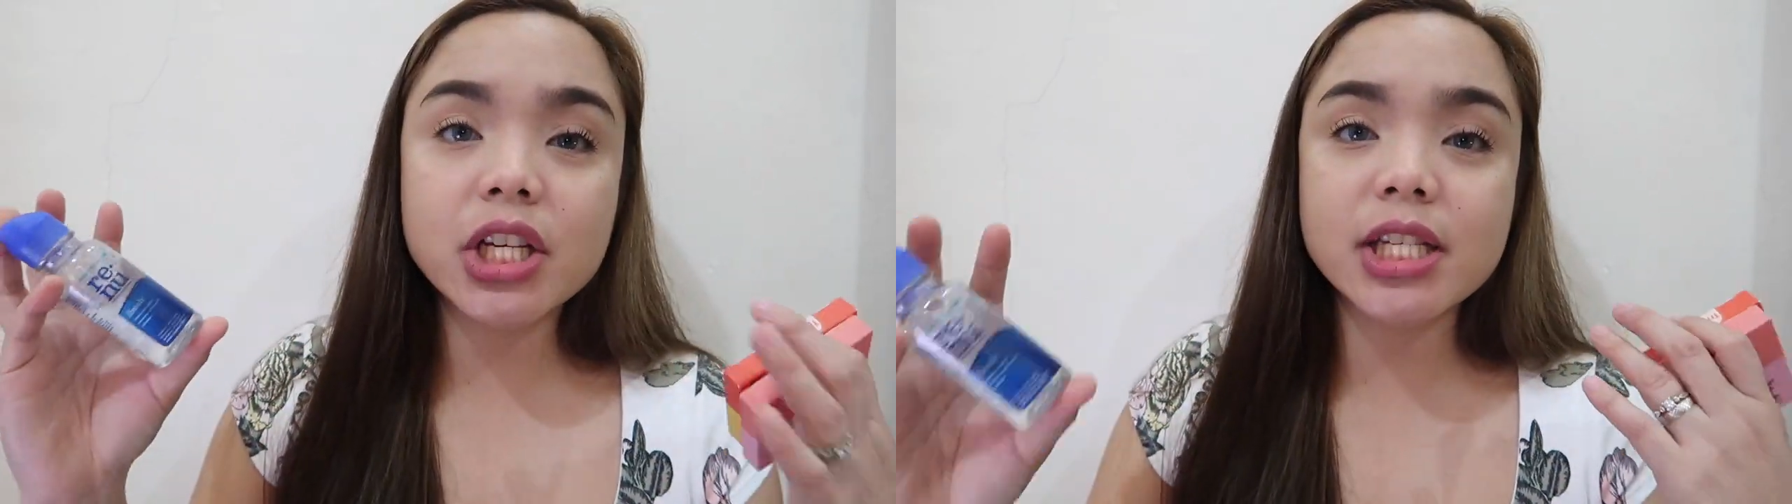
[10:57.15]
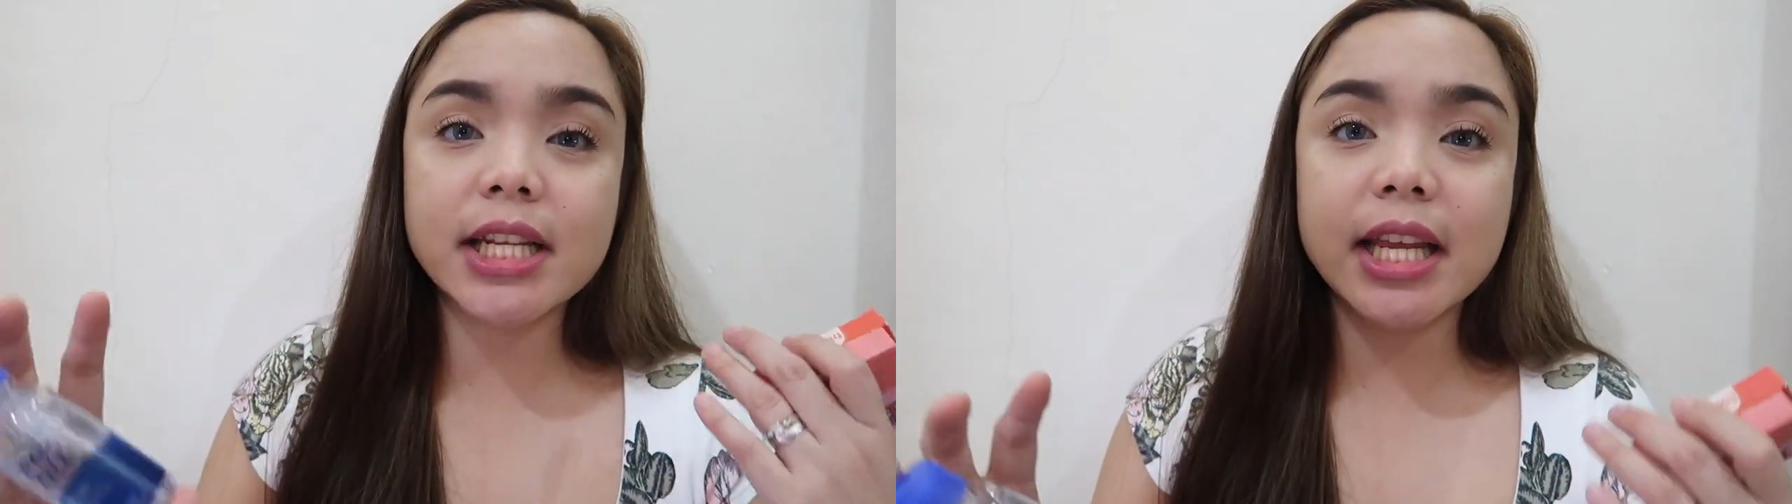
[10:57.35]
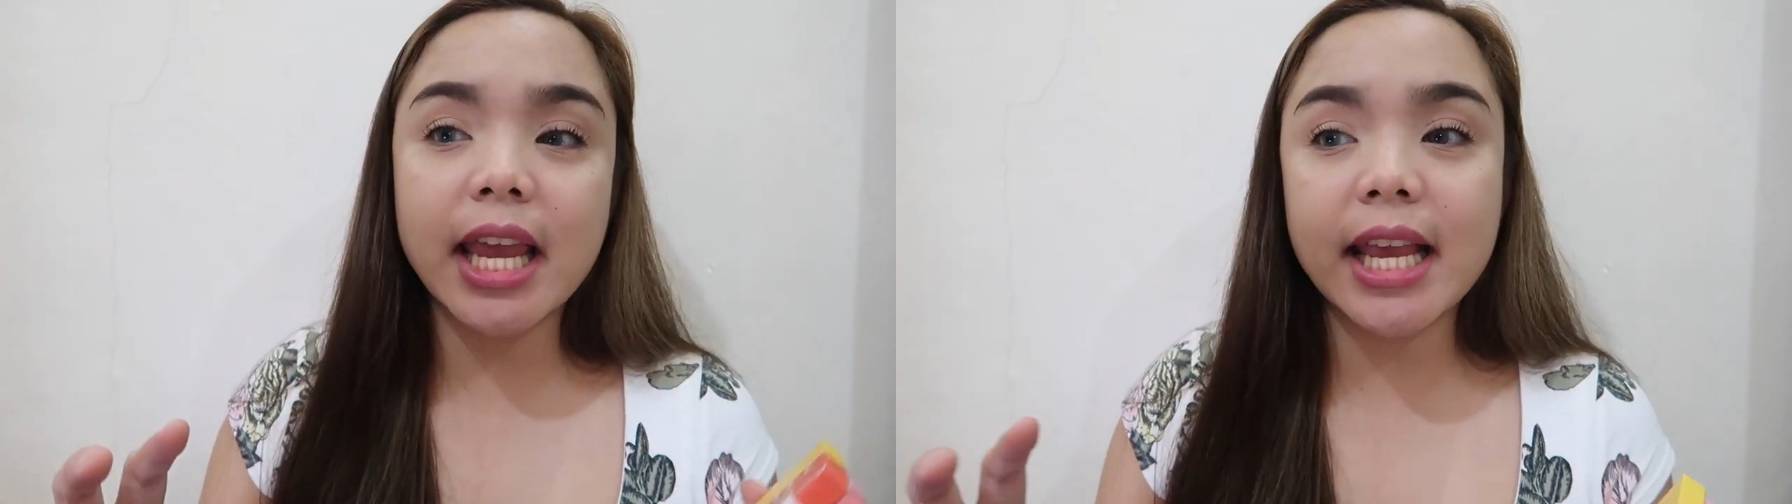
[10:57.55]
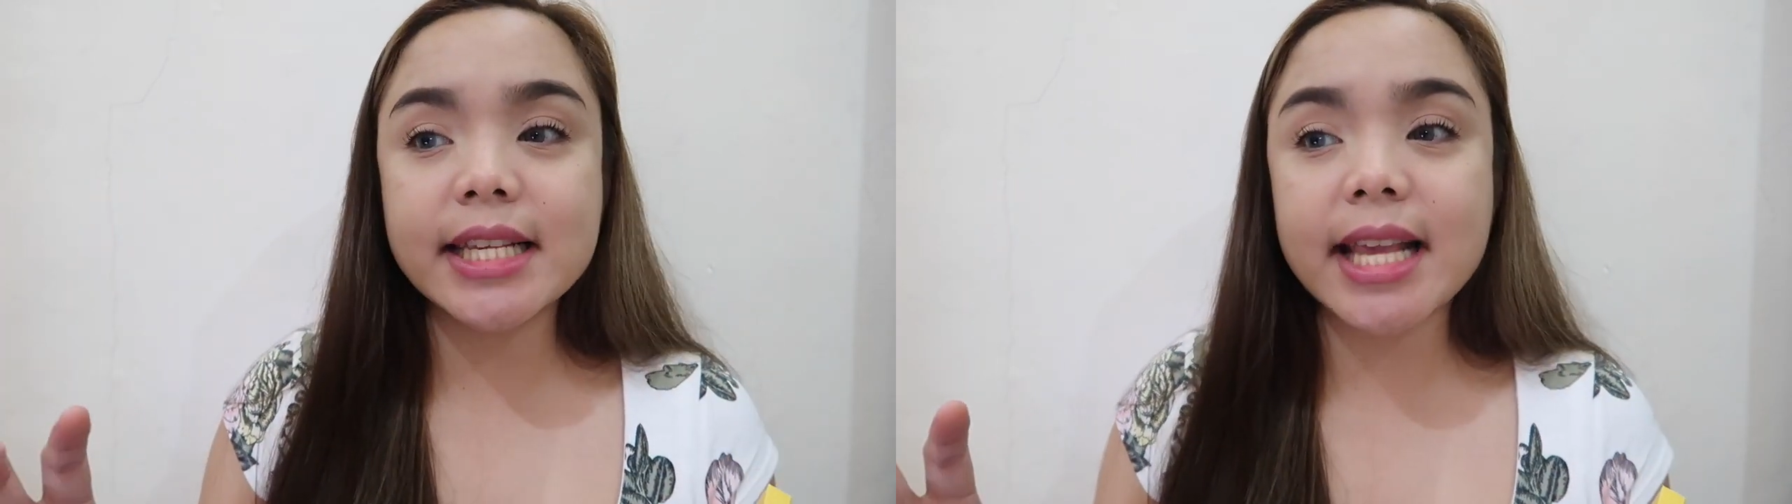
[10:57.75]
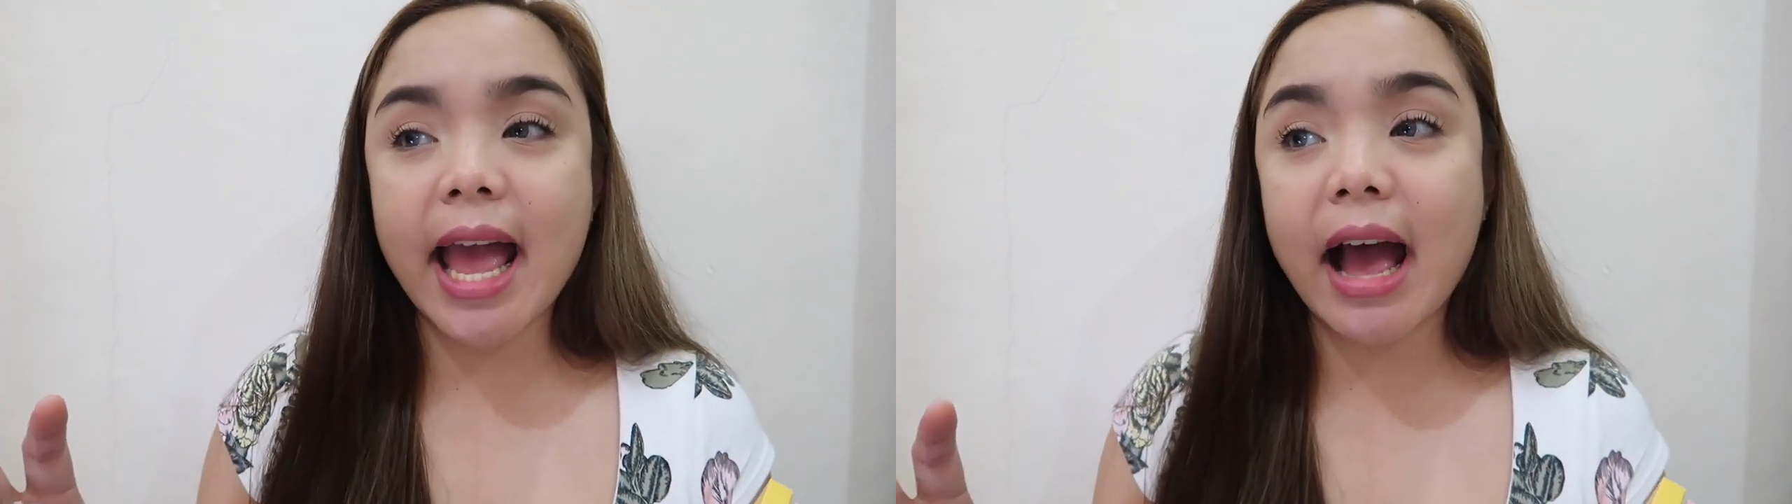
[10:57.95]
just in
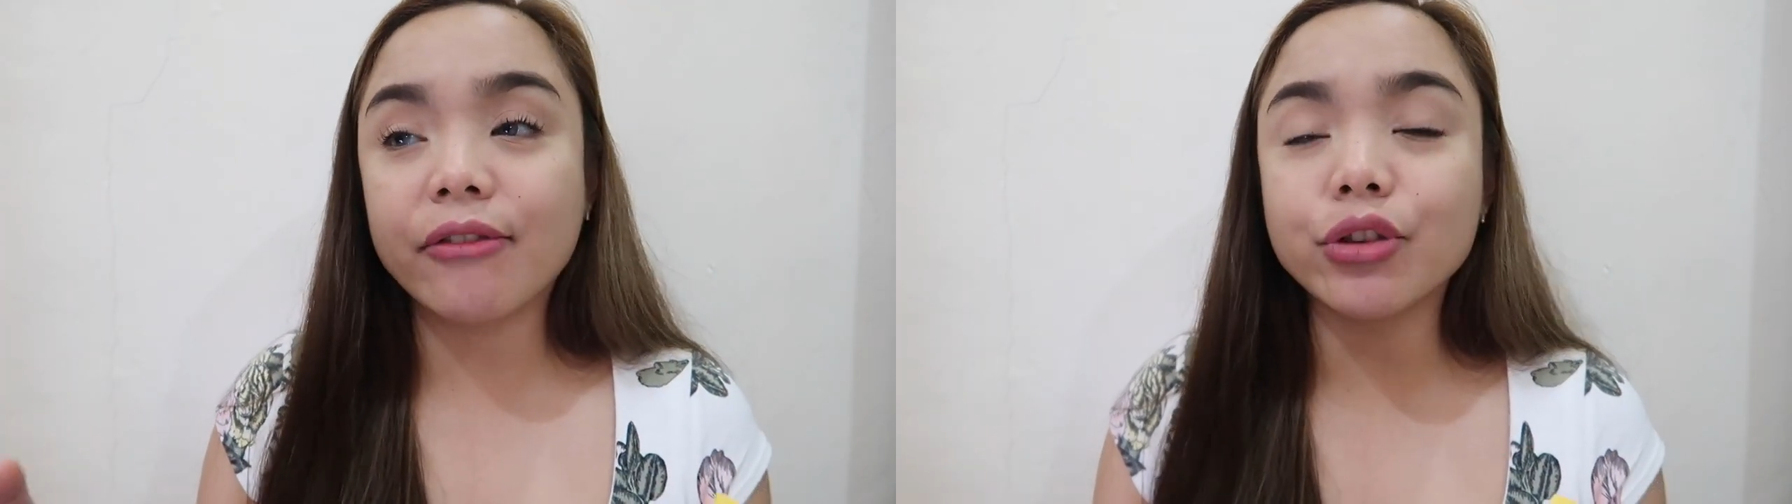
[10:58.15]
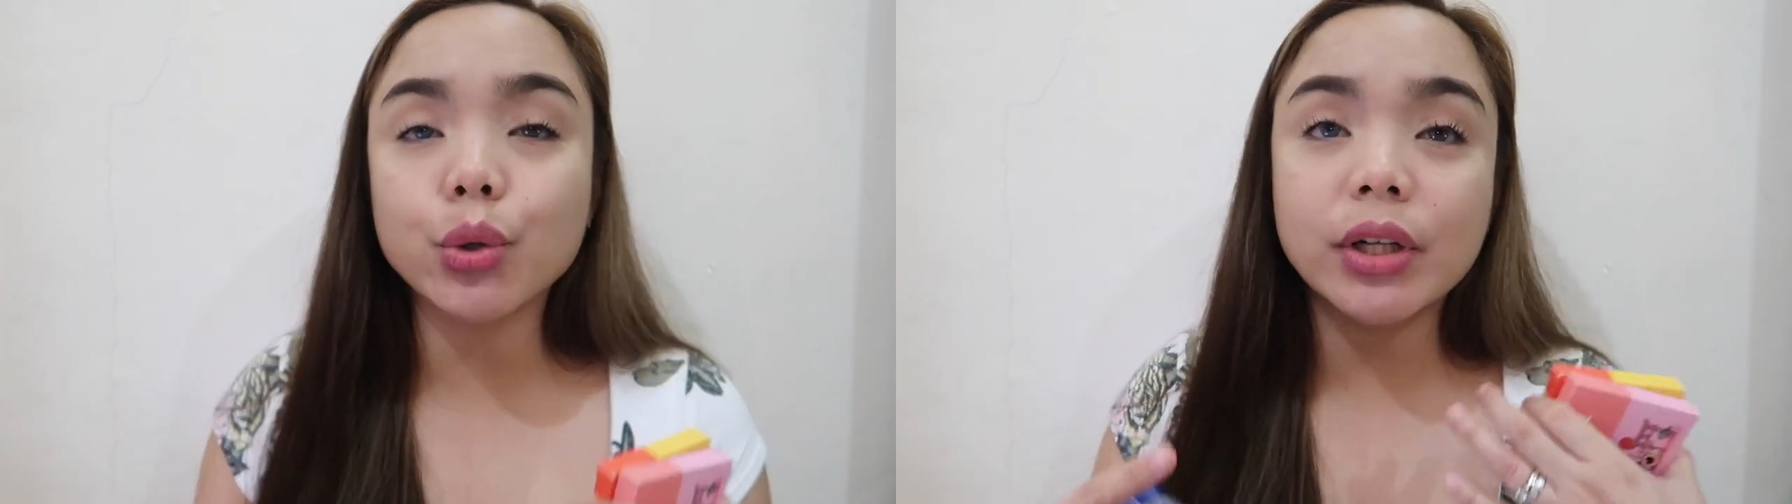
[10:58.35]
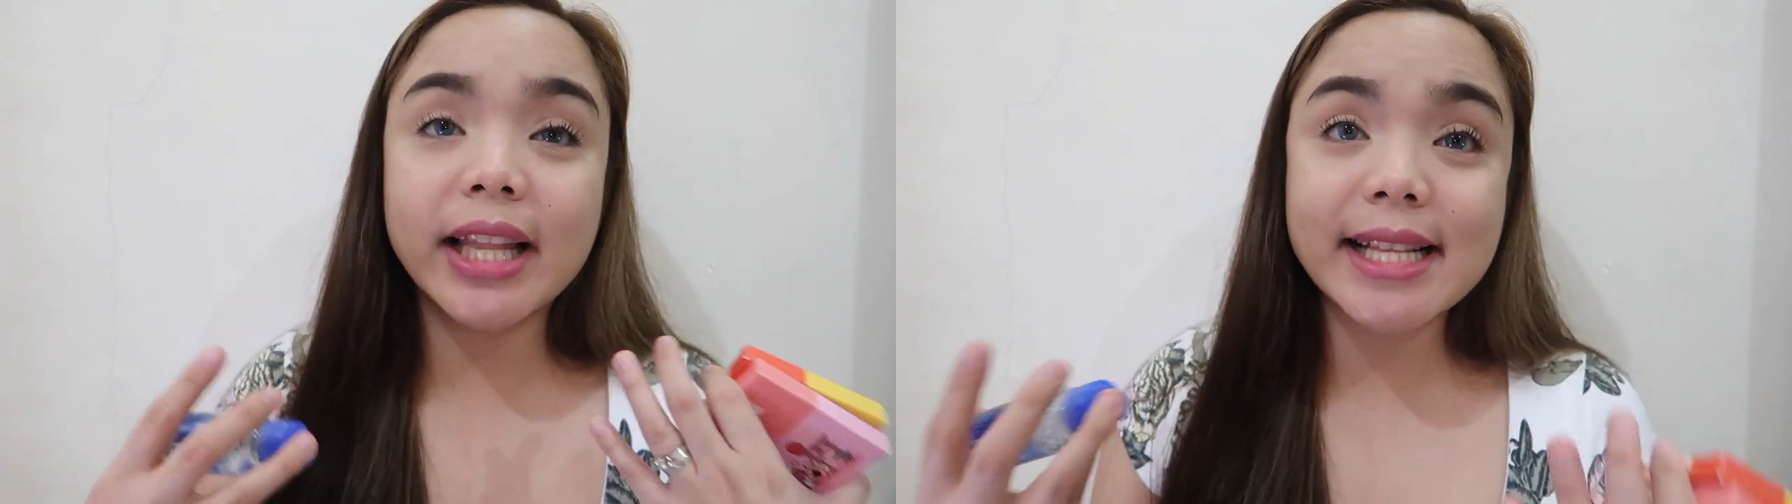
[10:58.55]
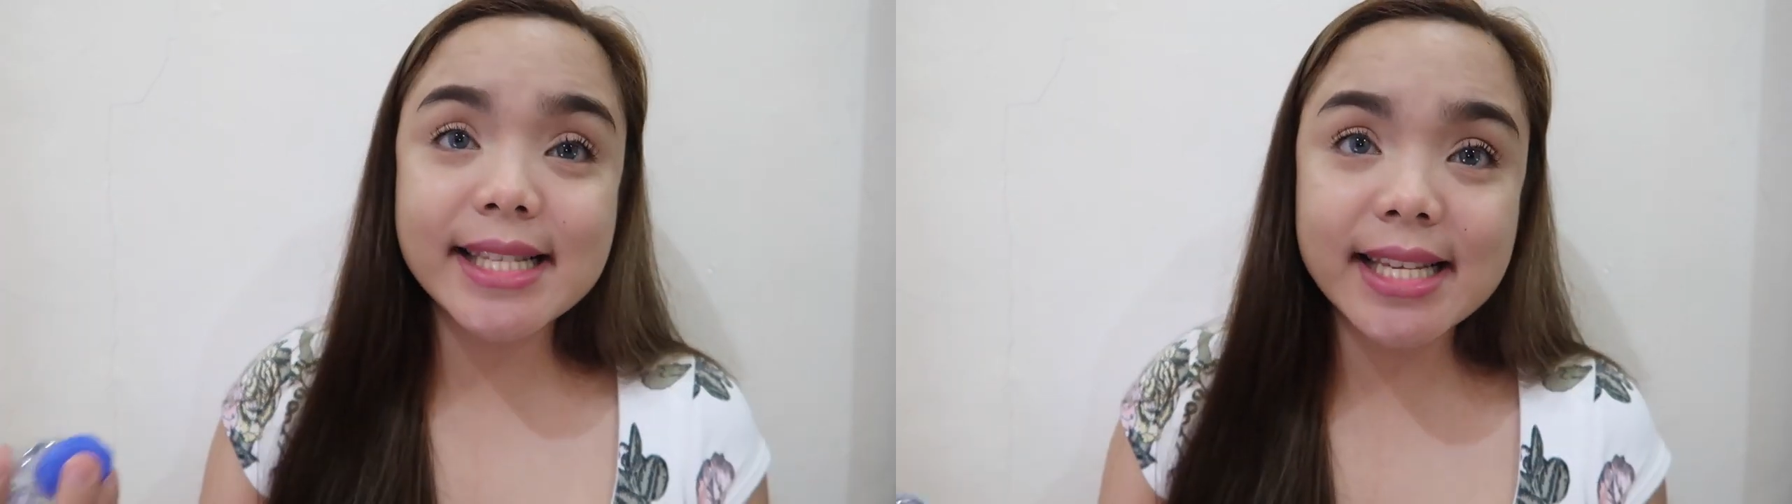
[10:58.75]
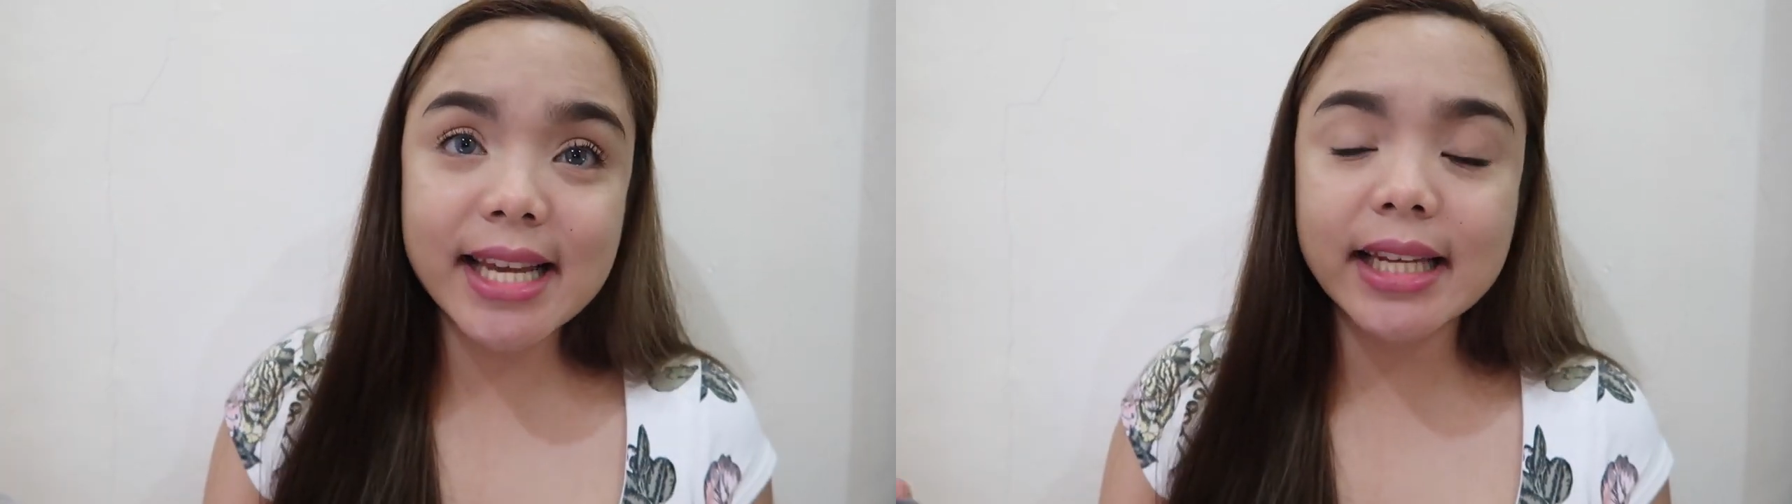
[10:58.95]
case I have to
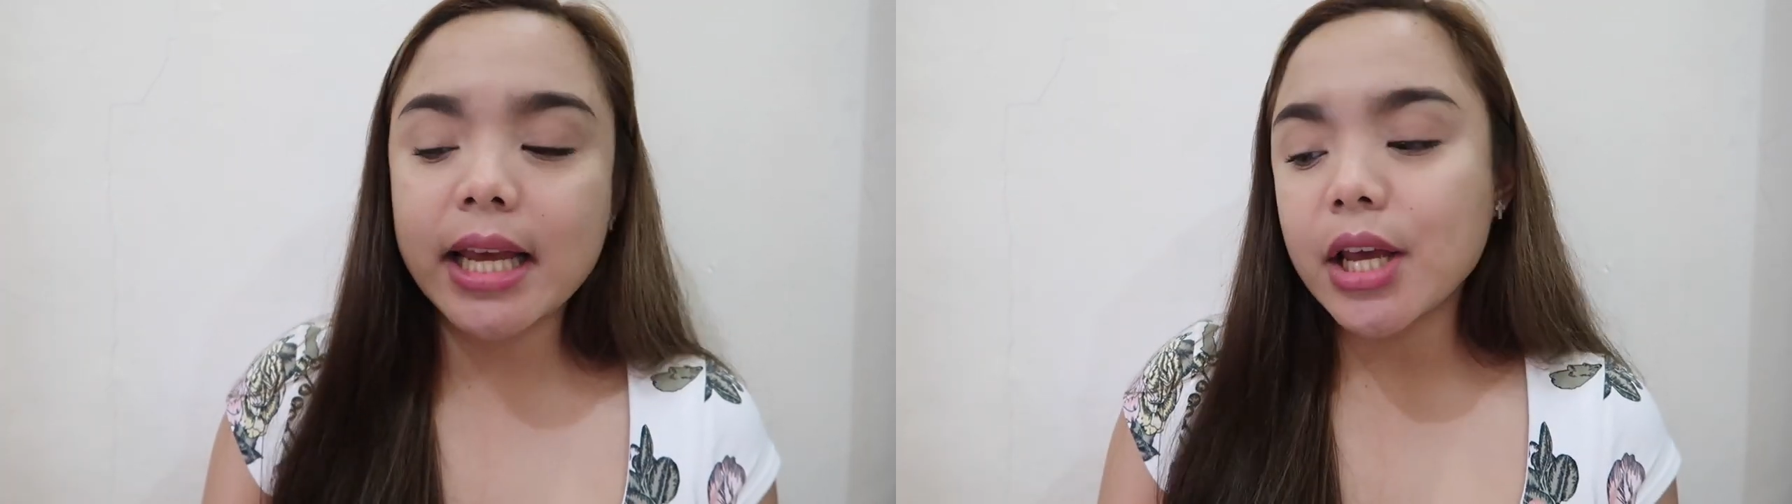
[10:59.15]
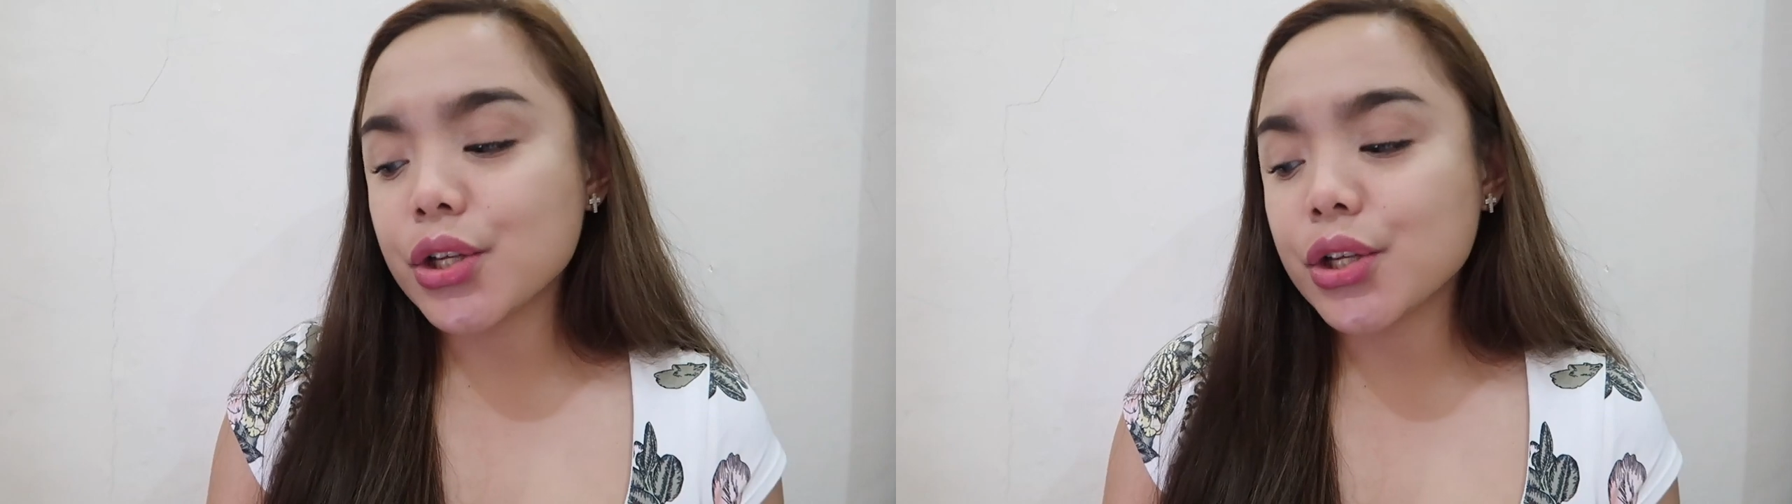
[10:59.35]
cleanse it.